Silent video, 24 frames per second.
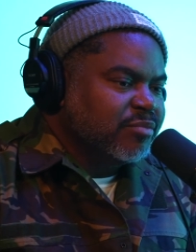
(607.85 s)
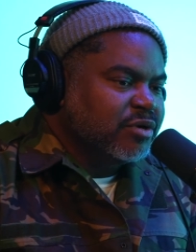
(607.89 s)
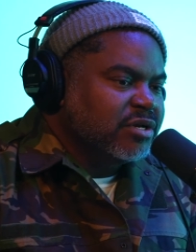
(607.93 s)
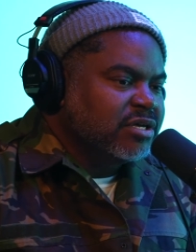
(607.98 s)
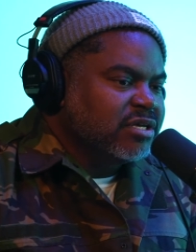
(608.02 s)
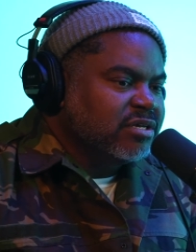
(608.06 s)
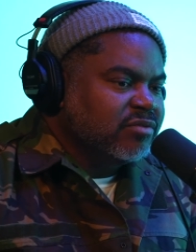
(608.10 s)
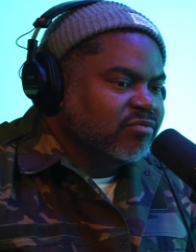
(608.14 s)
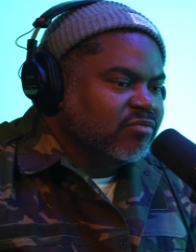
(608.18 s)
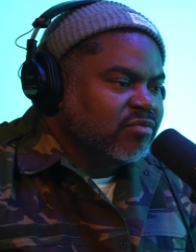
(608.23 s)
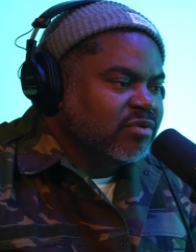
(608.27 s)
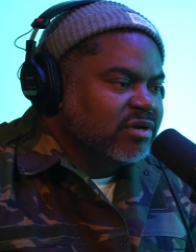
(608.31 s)
But
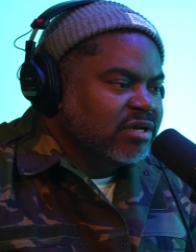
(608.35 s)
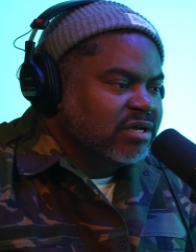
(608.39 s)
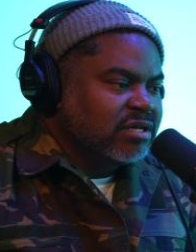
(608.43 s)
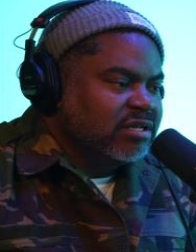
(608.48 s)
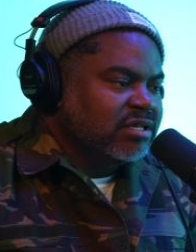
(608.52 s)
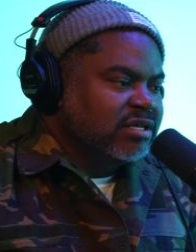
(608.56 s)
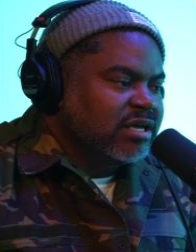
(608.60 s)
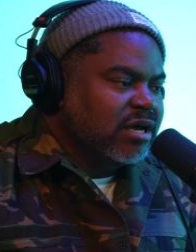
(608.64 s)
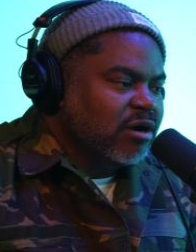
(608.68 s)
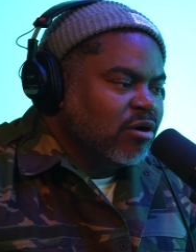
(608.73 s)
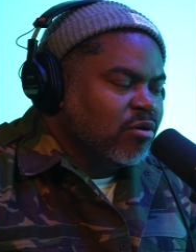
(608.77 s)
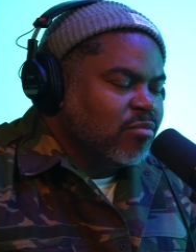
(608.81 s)
he
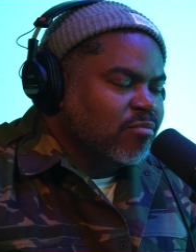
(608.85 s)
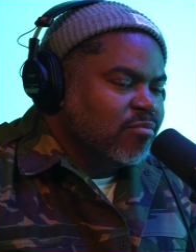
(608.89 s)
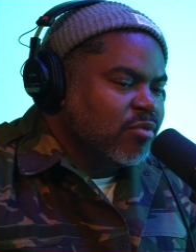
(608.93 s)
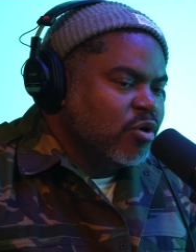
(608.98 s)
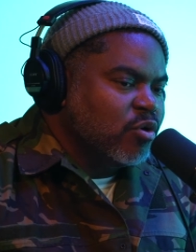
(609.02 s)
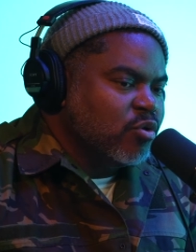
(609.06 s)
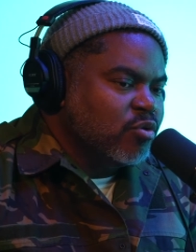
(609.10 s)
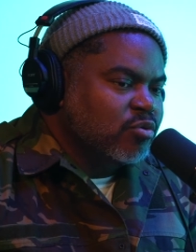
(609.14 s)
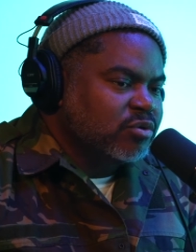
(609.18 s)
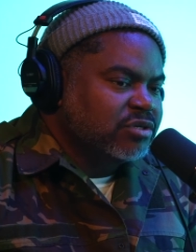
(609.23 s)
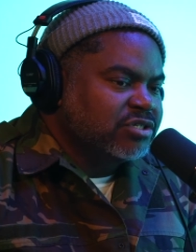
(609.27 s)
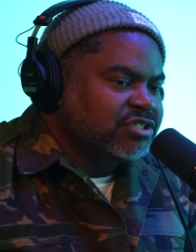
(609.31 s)
really helped
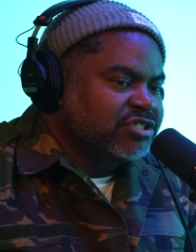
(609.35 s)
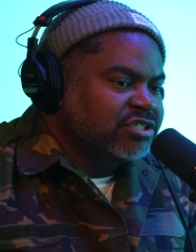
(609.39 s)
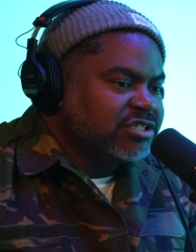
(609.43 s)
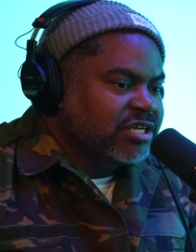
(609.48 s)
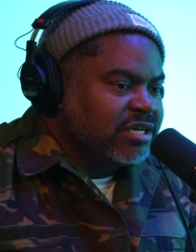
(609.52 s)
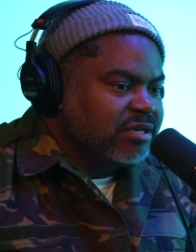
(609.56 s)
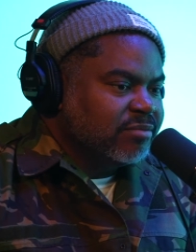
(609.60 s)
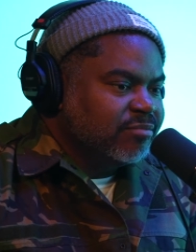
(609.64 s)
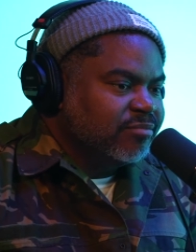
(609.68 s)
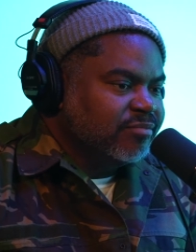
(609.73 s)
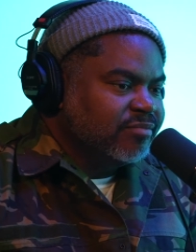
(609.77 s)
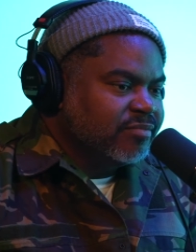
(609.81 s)
mold and
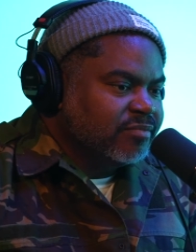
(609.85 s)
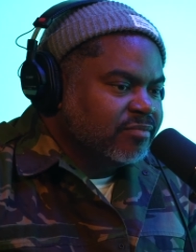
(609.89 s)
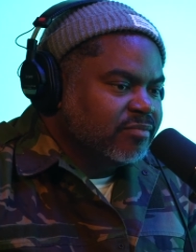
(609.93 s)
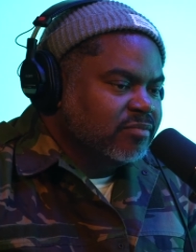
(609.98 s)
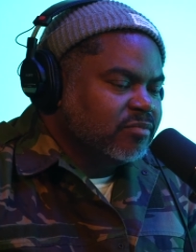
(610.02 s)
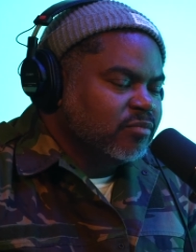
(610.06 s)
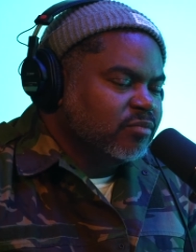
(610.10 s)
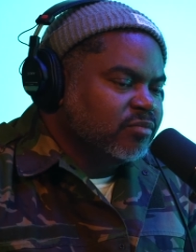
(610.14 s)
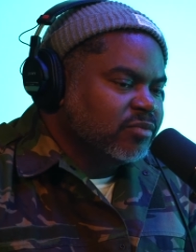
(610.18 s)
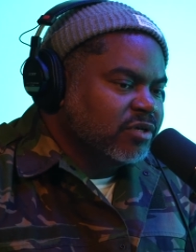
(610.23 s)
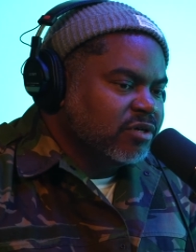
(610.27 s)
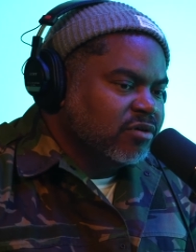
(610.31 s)
shape
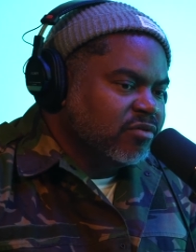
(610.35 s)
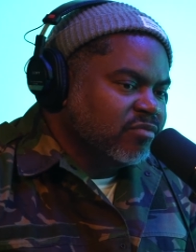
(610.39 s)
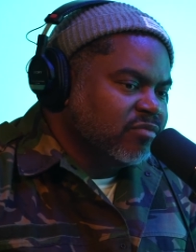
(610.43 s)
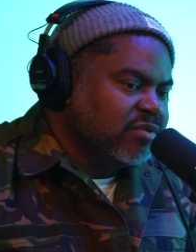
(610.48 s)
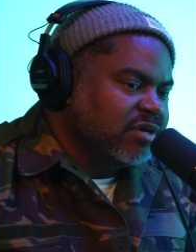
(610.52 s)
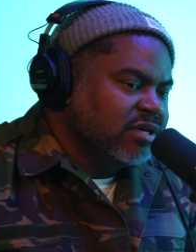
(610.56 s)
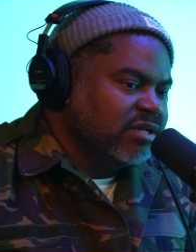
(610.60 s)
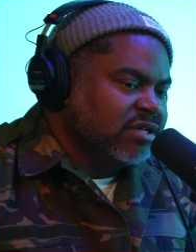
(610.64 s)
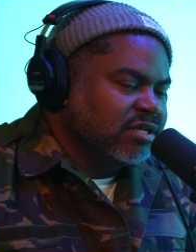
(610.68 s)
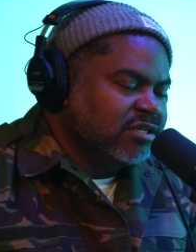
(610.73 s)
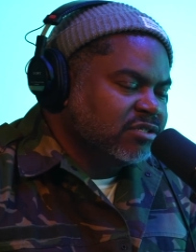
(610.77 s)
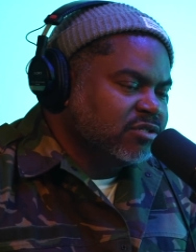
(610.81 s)
the
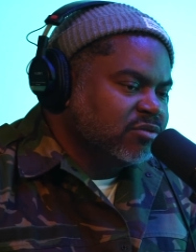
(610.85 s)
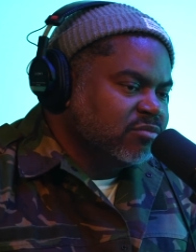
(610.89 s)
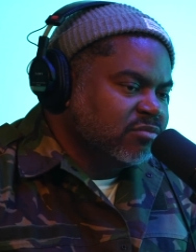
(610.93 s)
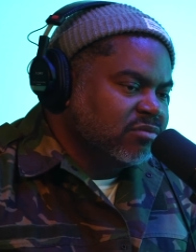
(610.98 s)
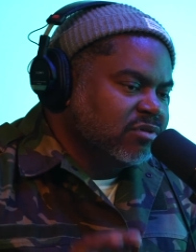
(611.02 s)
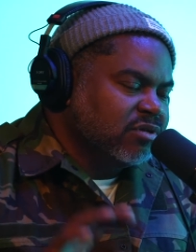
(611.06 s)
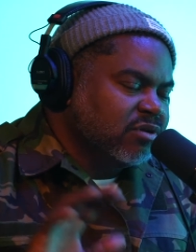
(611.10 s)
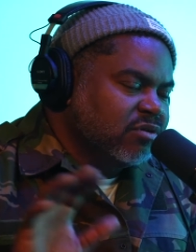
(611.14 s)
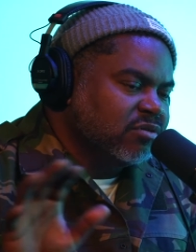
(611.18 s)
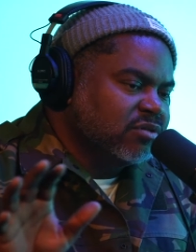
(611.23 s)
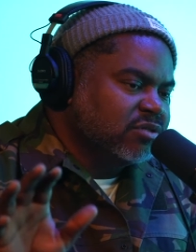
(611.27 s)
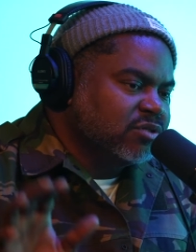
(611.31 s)
career that you,
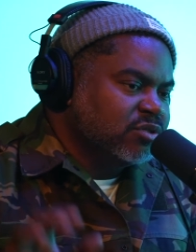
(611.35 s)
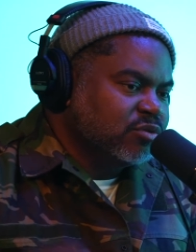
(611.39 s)
you know, the